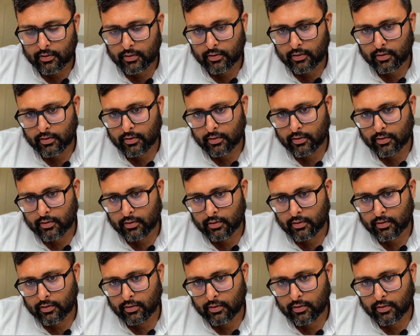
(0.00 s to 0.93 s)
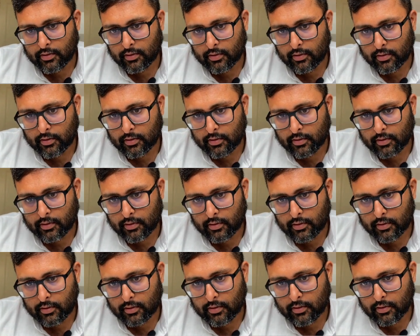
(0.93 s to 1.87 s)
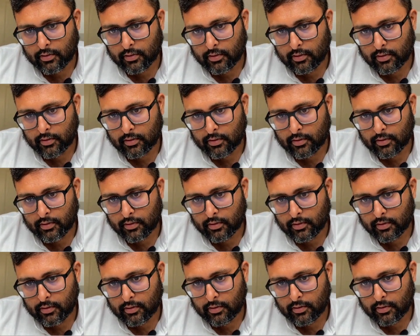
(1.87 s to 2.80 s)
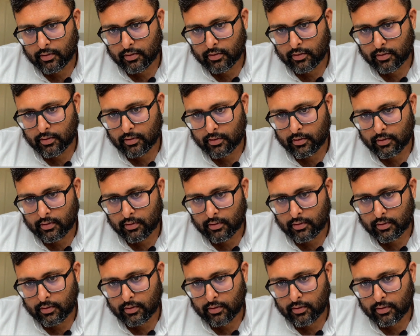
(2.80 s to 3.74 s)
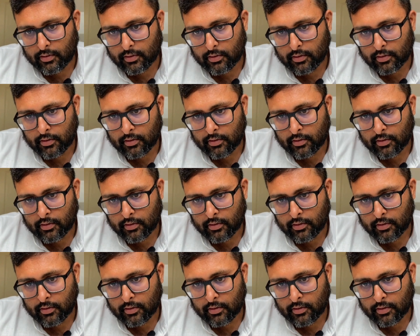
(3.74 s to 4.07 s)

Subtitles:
(no one is talking)